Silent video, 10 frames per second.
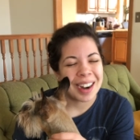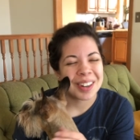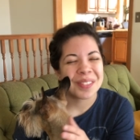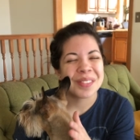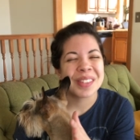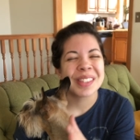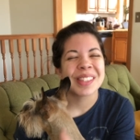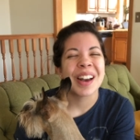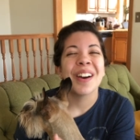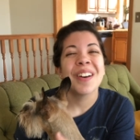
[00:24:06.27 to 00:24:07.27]
I am
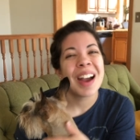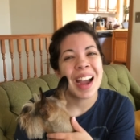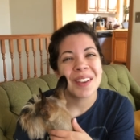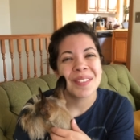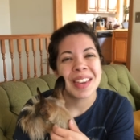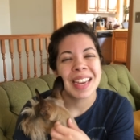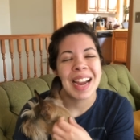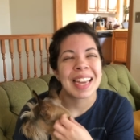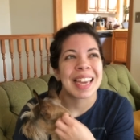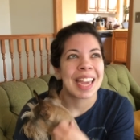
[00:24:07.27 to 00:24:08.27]
so happy.
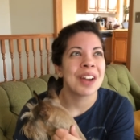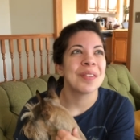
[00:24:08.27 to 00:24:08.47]
I can't